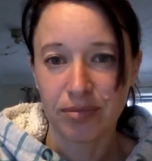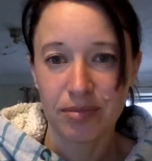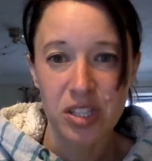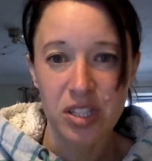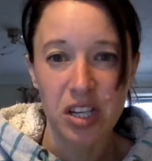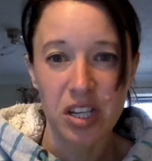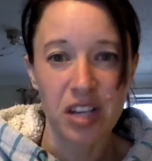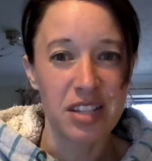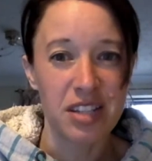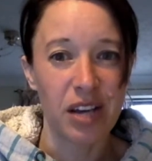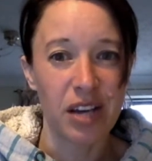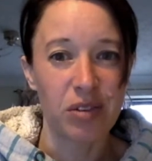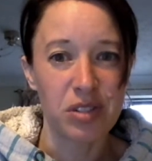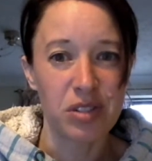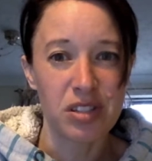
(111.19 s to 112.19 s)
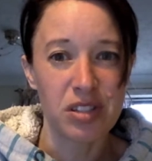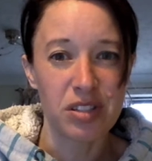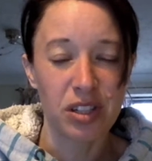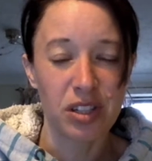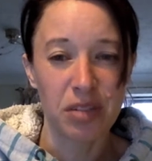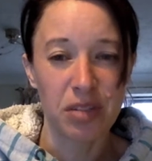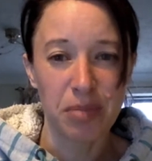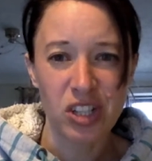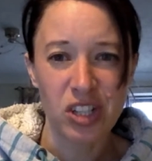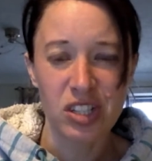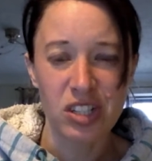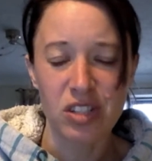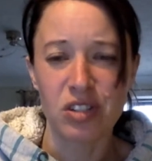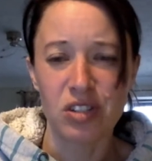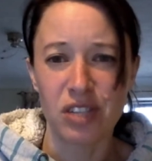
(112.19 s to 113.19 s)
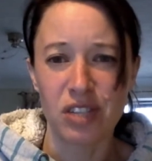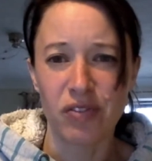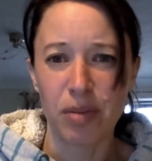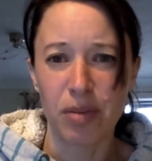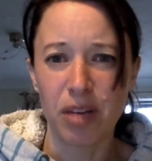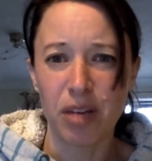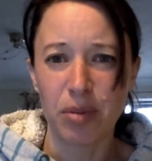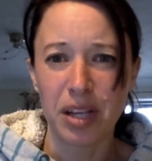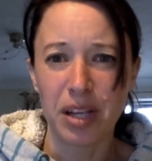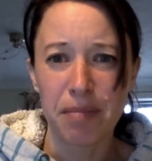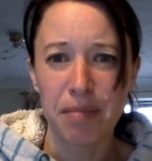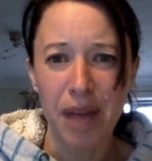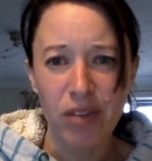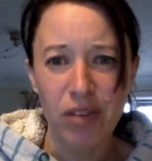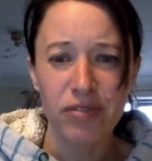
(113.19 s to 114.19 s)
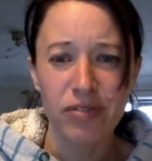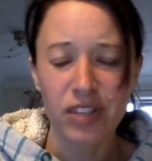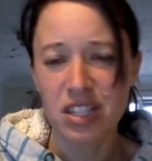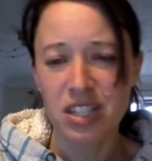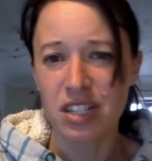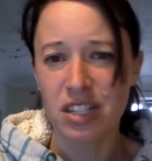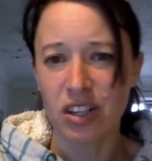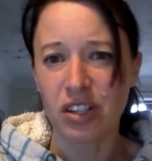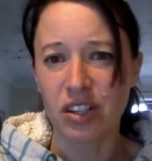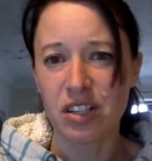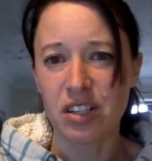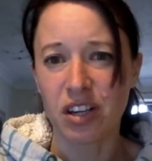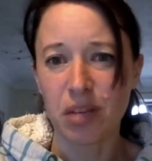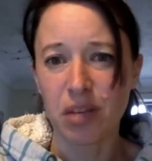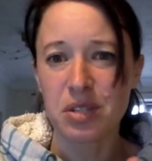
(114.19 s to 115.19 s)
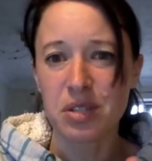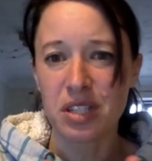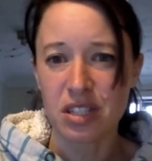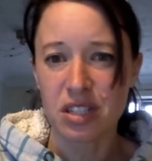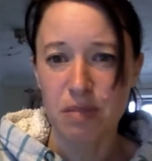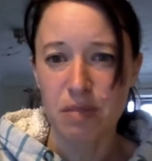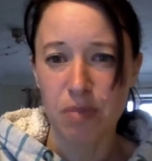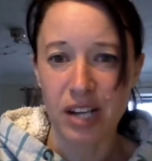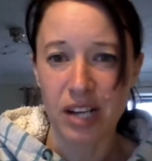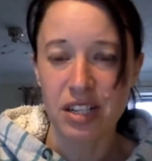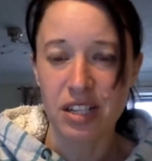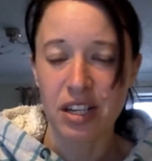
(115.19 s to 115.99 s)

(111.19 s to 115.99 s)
Turns out compassion is used in the Bible about 39 times, and it's spread